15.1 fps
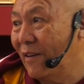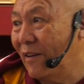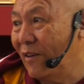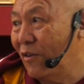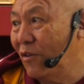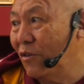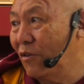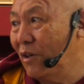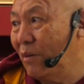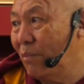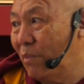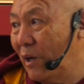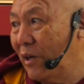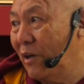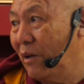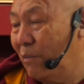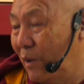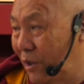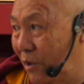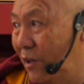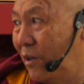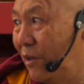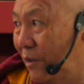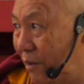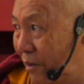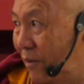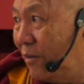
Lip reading: And not only planning, but then